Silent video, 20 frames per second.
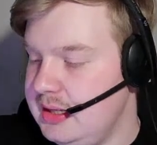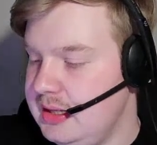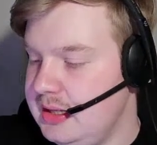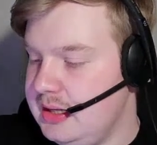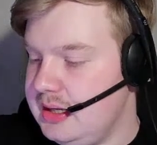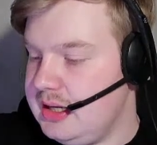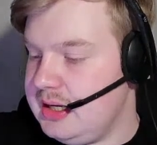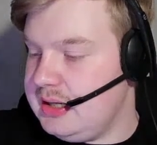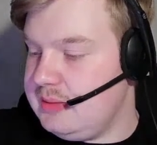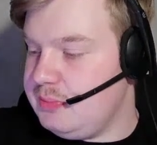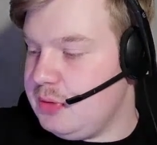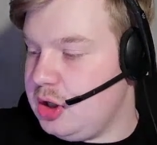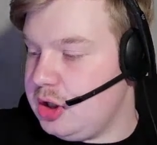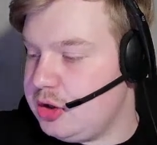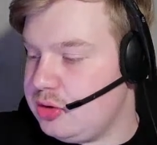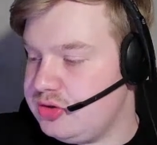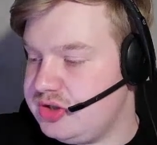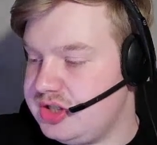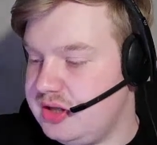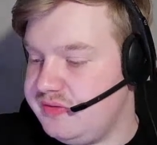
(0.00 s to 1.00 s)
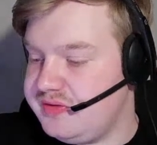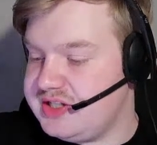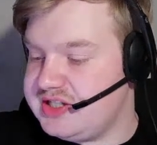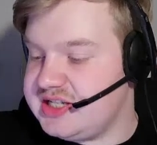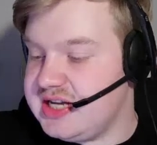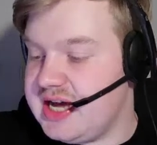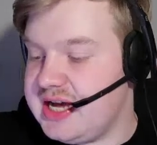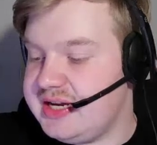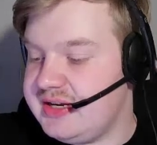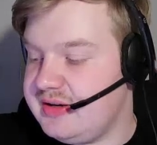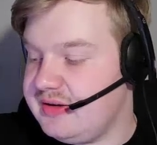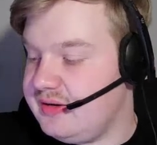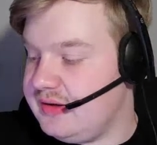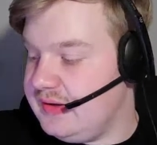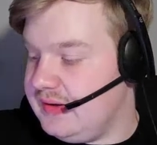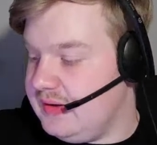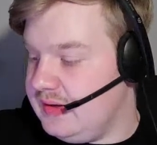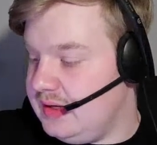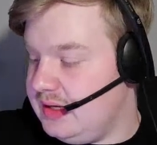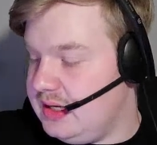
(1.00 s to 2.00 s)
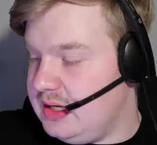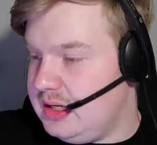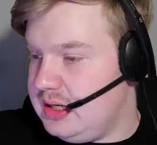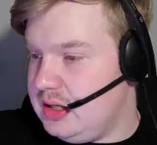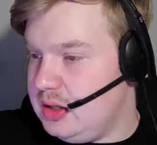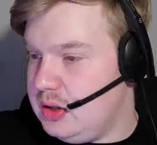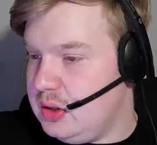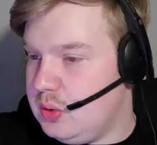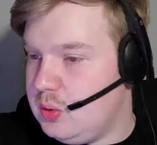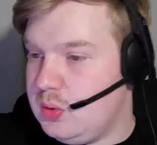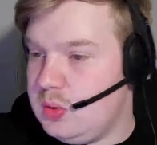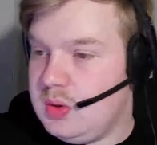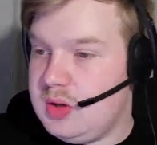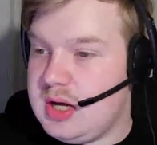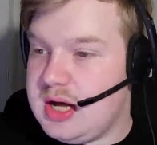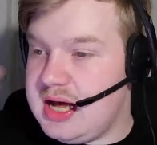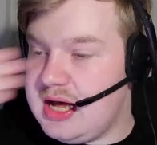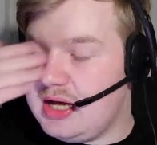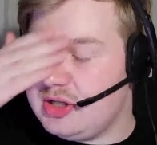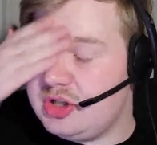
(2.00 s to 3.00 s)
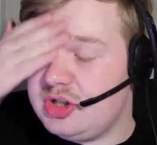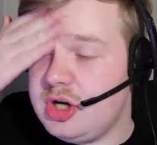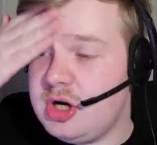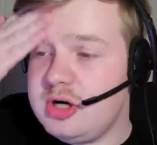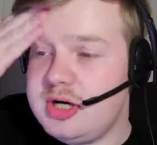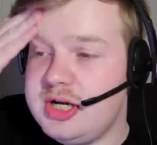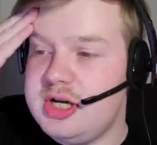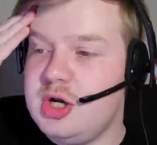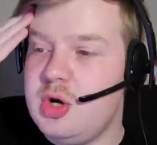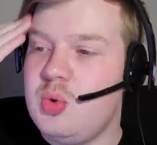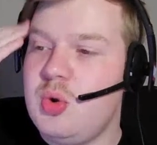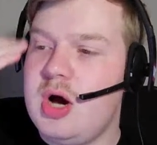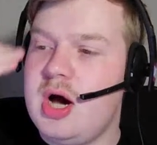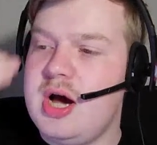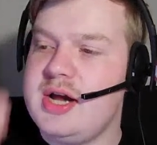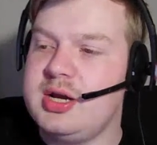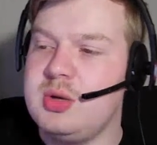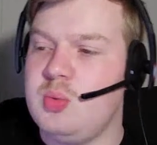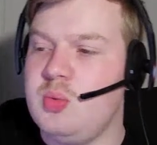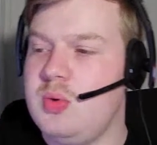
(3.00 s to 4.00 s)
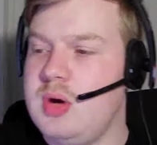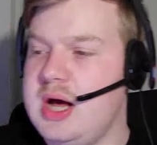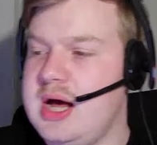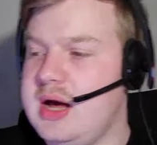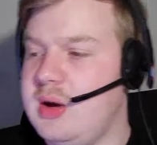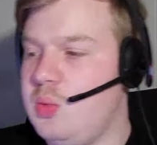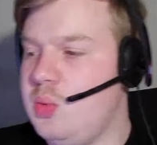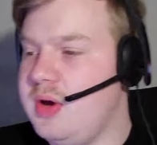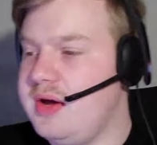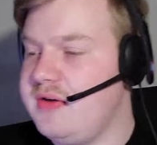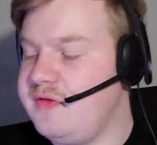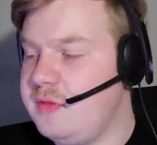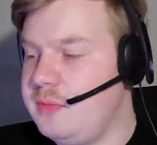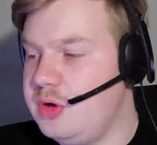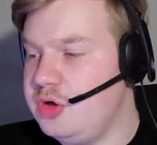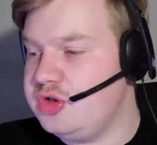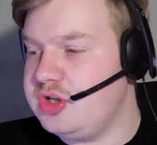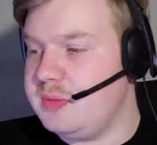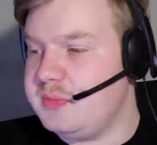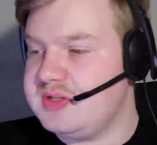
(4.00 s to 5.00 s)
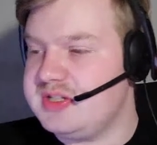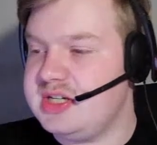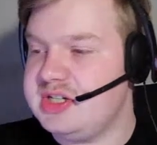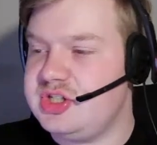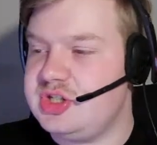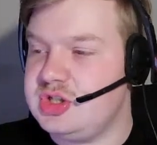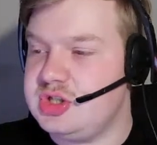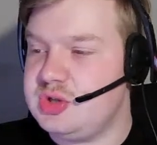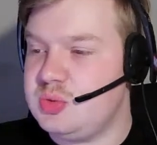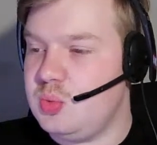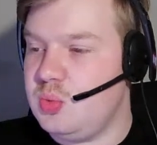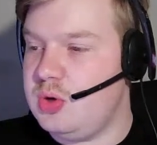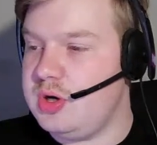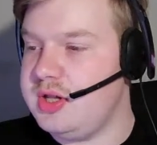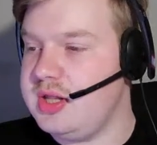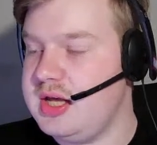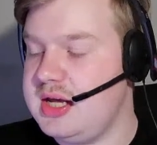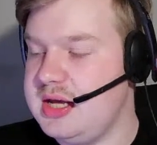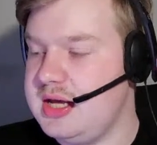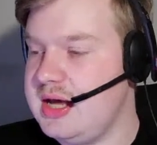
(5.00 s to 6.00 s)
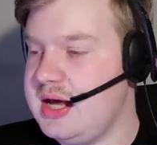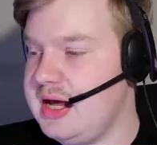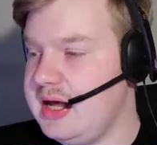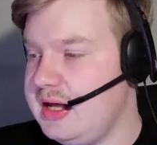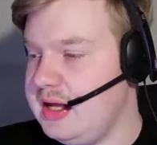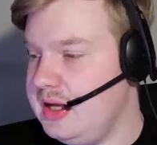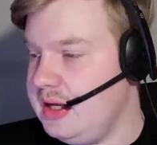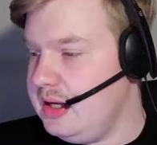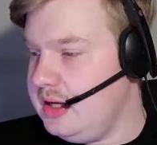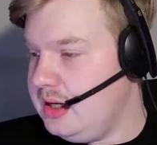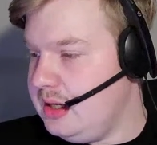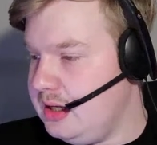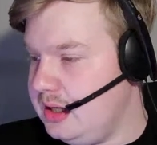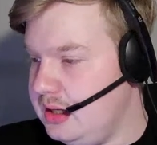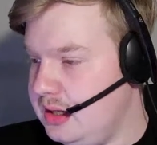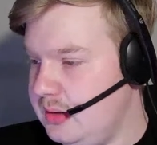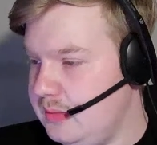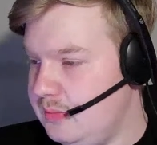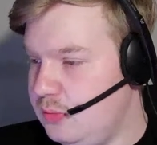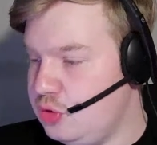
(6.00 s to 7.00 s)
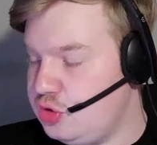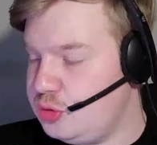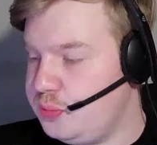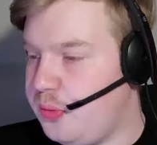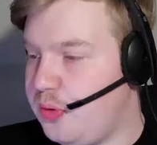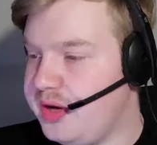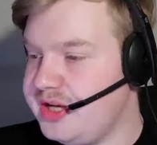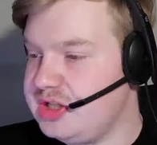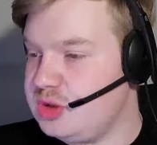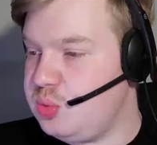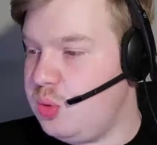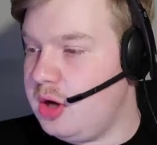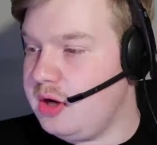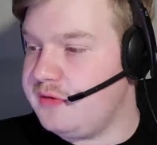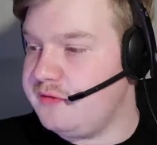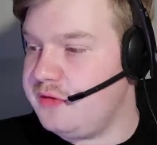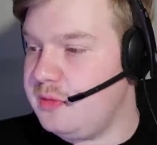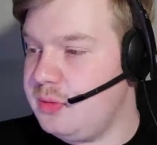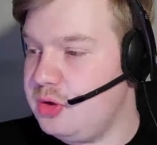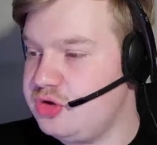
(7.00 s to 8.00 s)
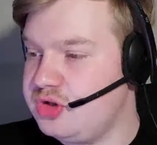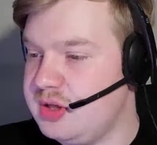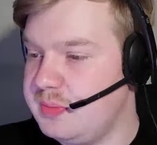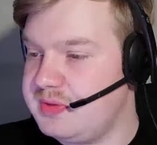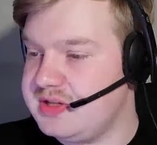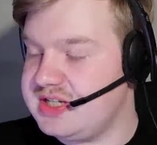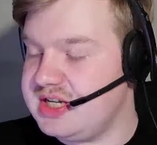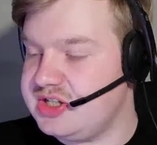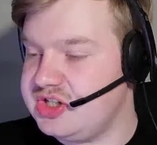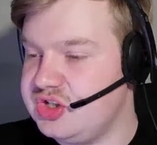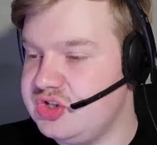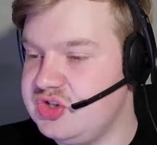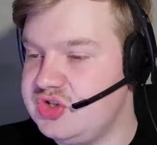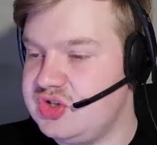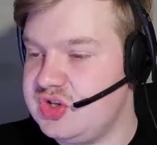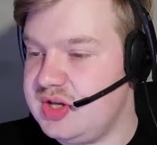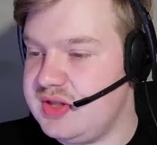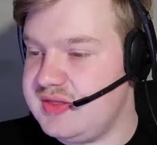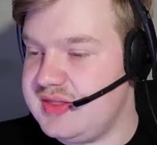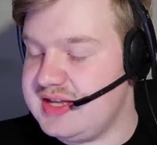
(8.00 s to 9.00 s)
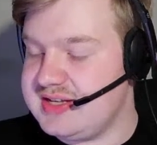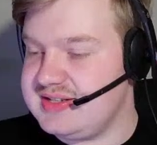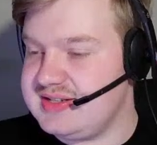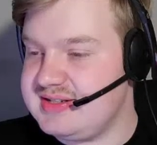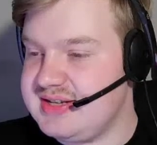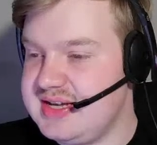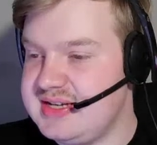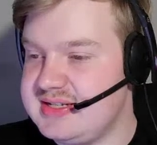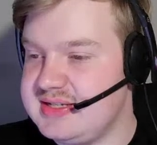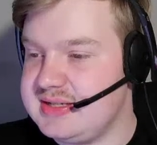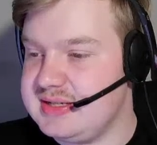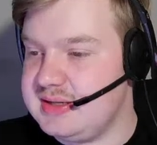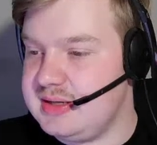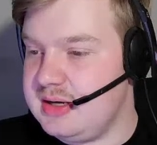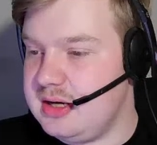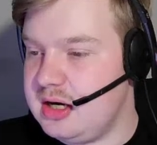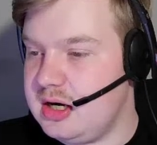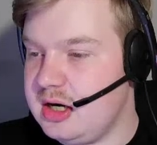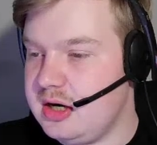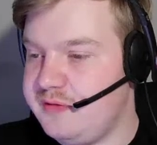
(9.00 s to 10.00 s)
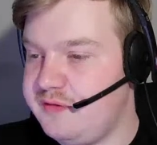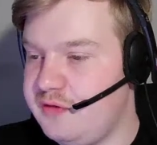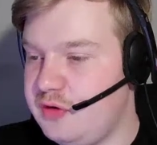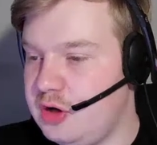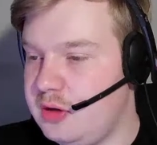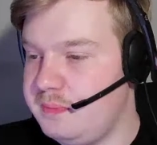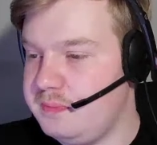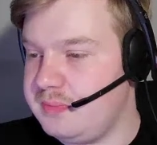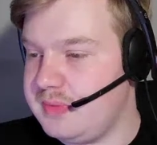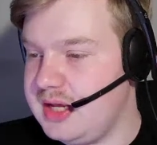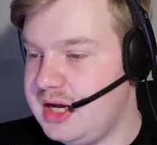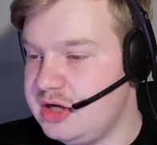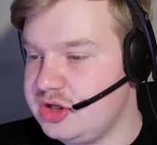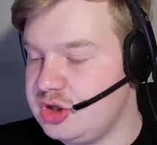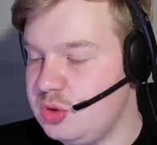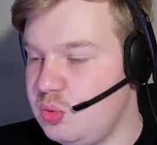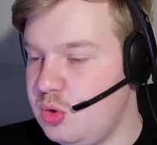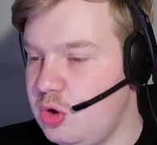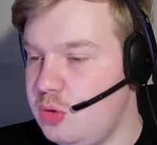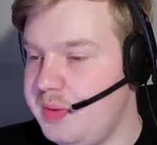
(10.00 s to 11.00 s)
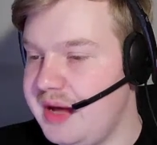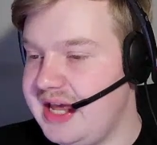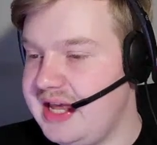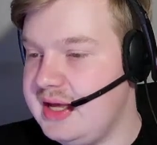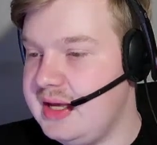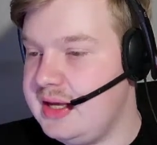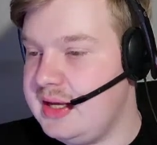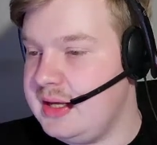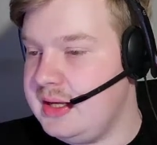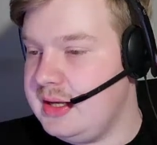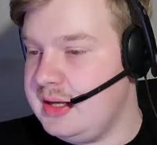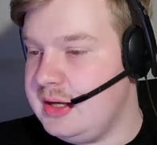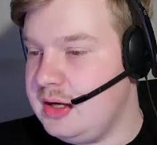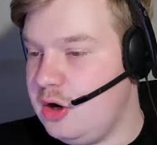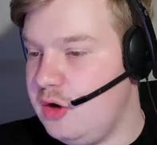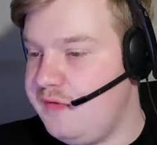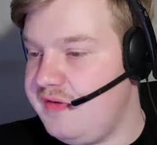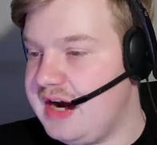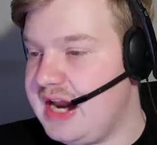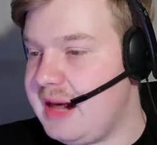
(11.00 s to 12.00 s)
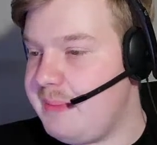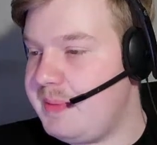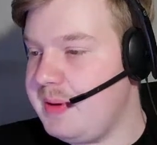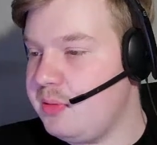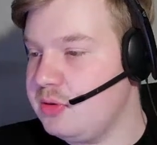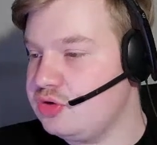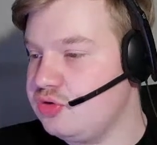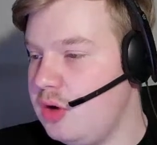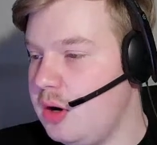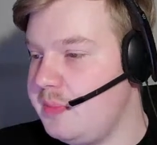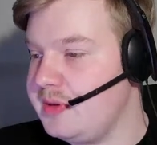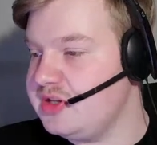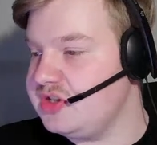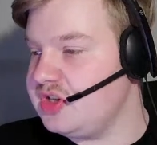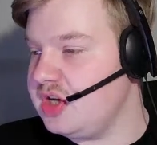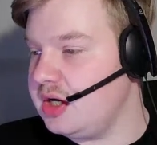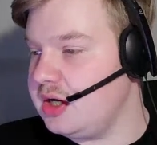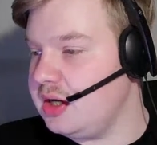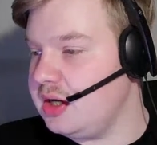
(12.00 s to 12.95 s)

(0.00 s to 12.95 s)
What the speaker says: And Marco Silva's side certainly know how to win from losing positions. One of the most points won from losing positions this season are Fulham. Here's Iwobi. Overlapping was Robinson.